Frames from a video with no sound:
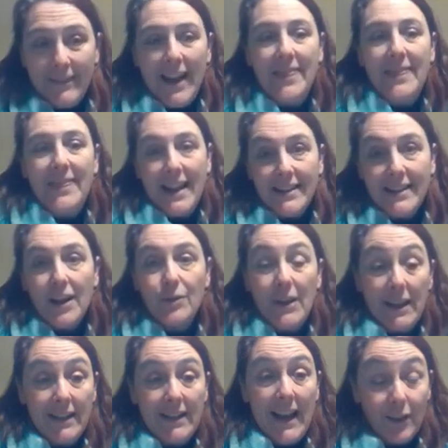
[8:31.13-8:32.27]
And that's how you
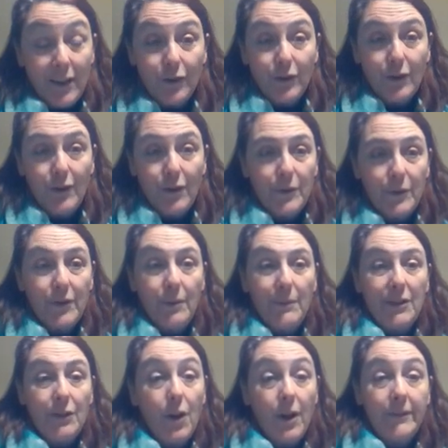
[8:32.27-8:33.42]
get an extra chromosome.
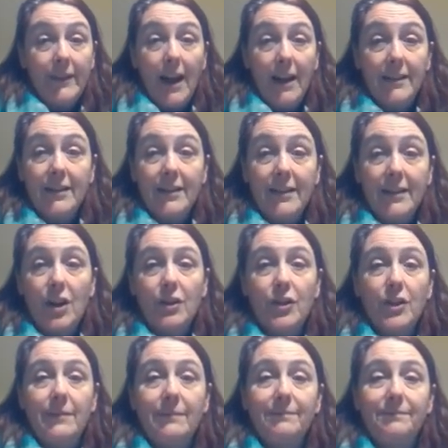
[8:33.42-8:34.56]
It's called
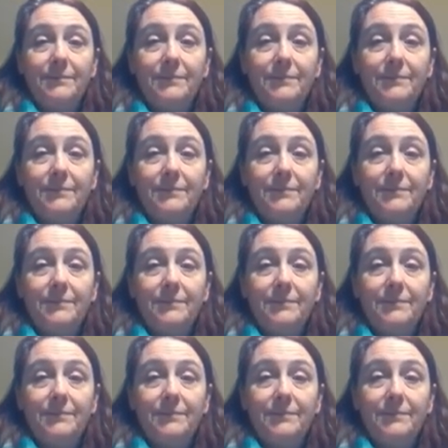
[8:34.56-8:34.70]
nondisjunction.